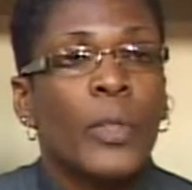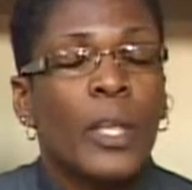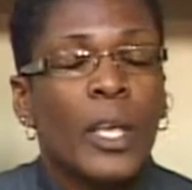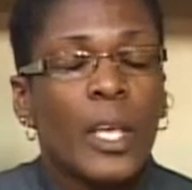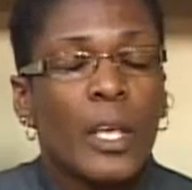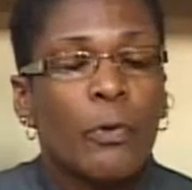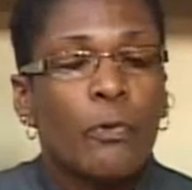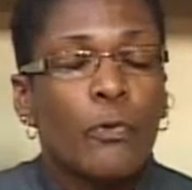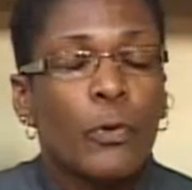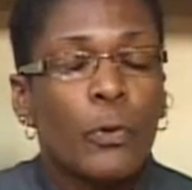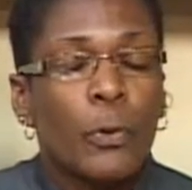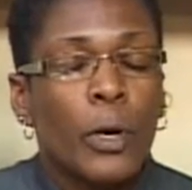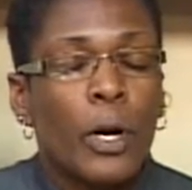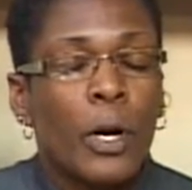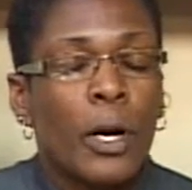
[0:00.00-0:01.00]
if
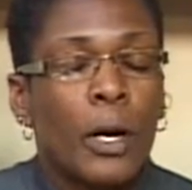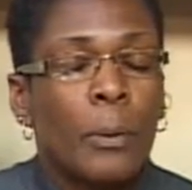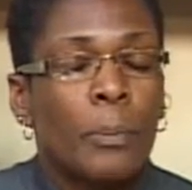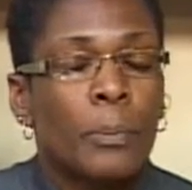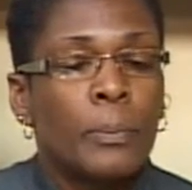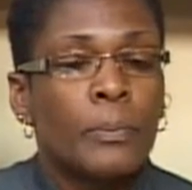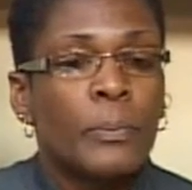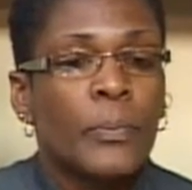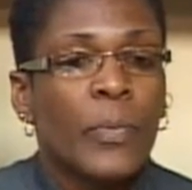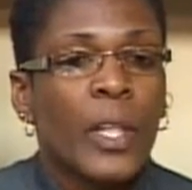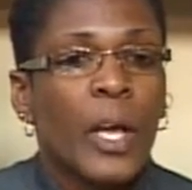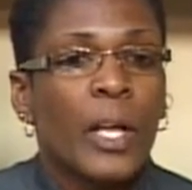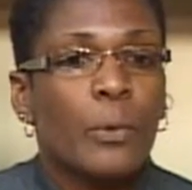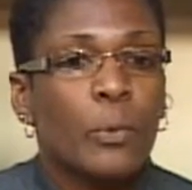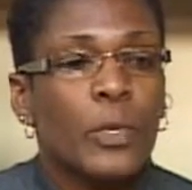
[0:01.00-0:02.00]
you're
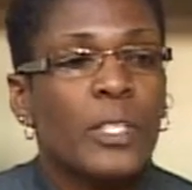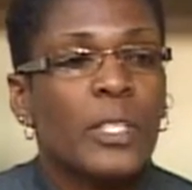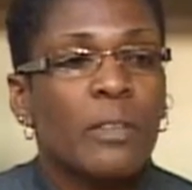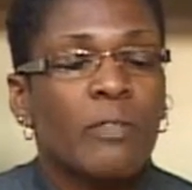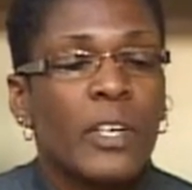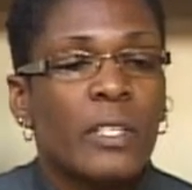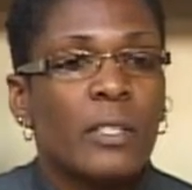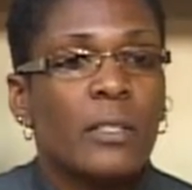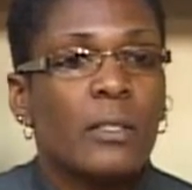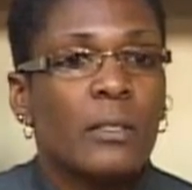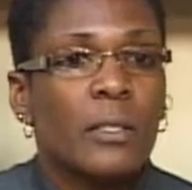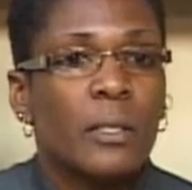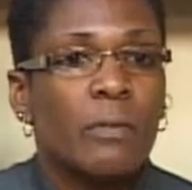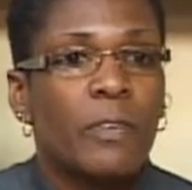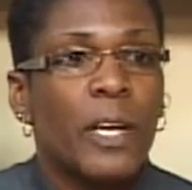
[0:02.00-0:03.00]
at risk of getting
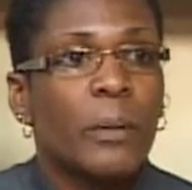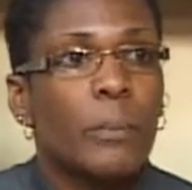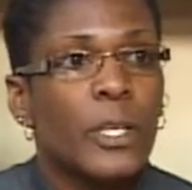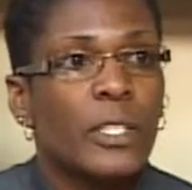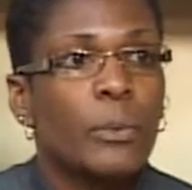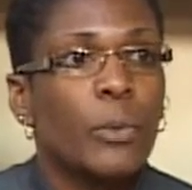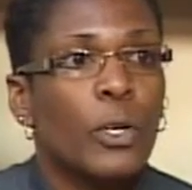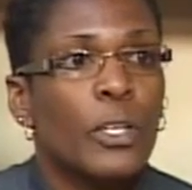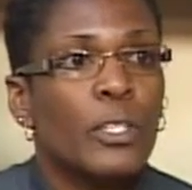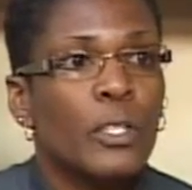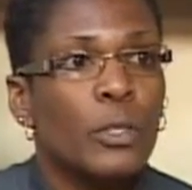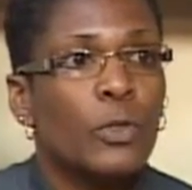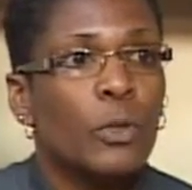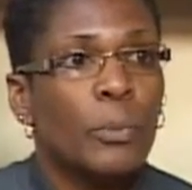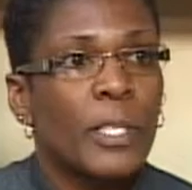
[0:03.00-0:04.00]
stuff like metabolic
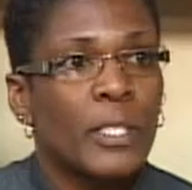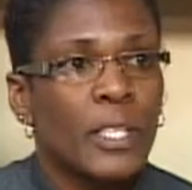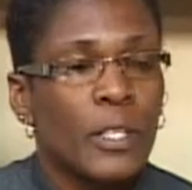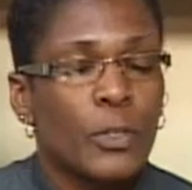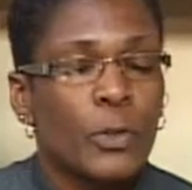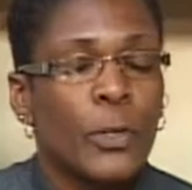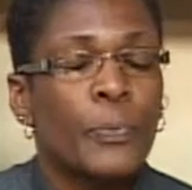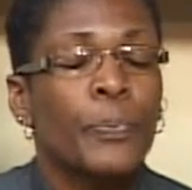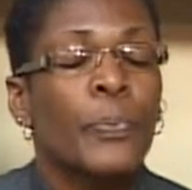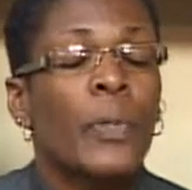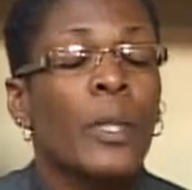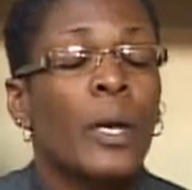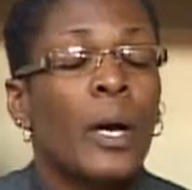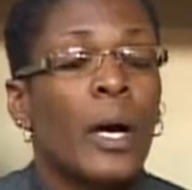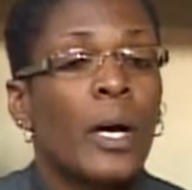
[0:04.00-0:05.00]
syndrome, etc.
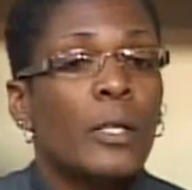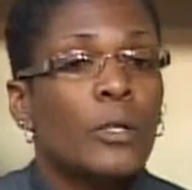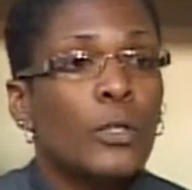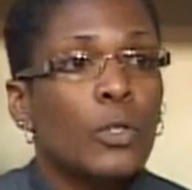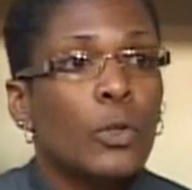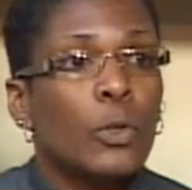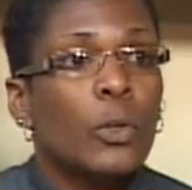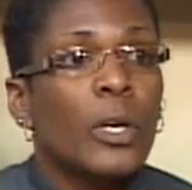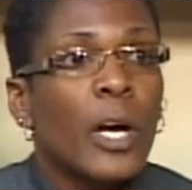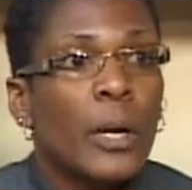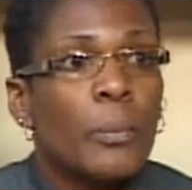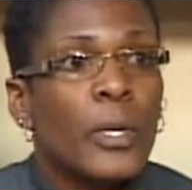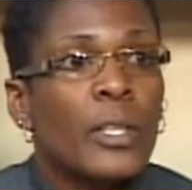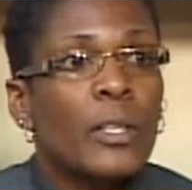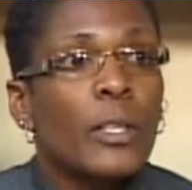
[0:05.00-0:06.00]
And so, I
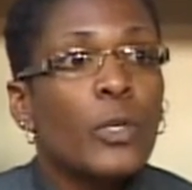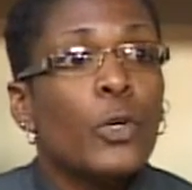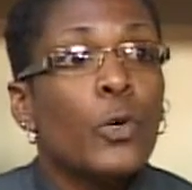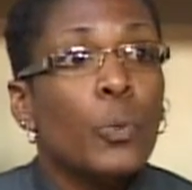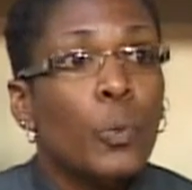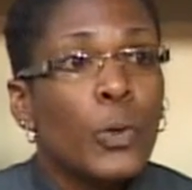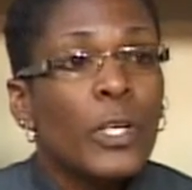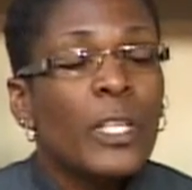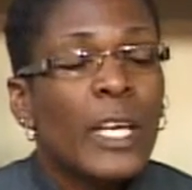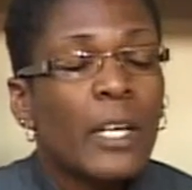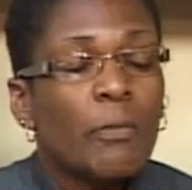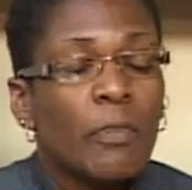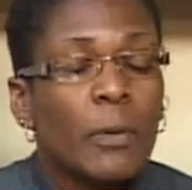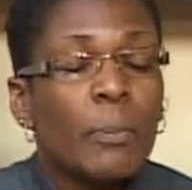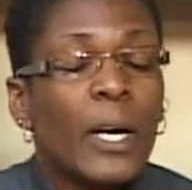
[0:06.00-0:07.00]
mean, you would
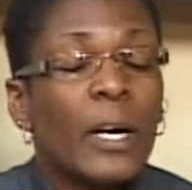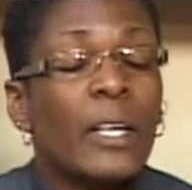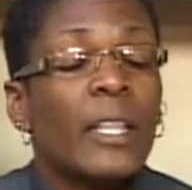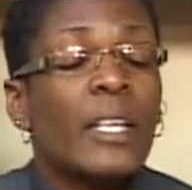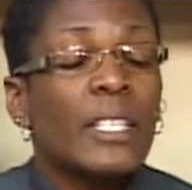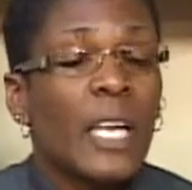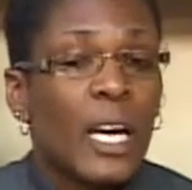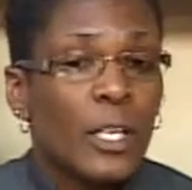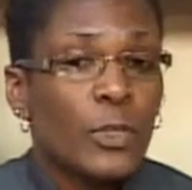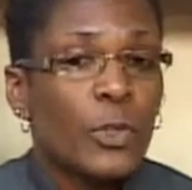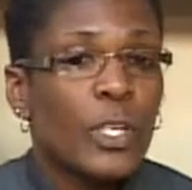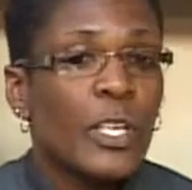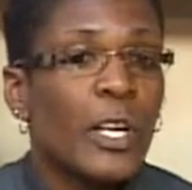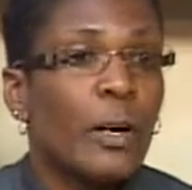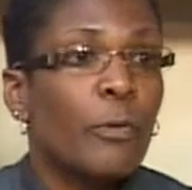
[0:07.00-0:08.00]
get feedback, and there's
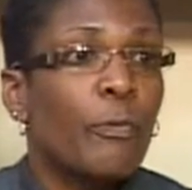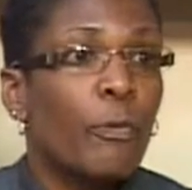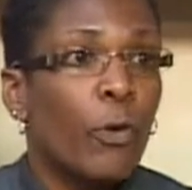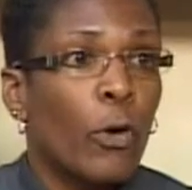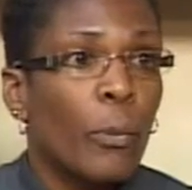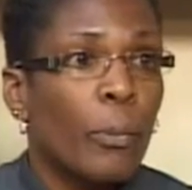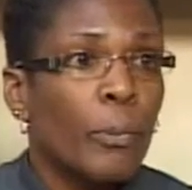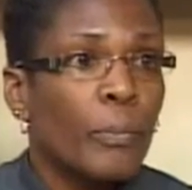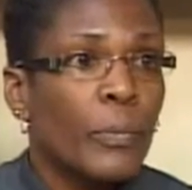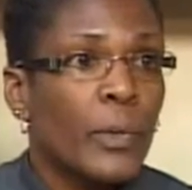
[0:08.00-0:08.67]
actually a form,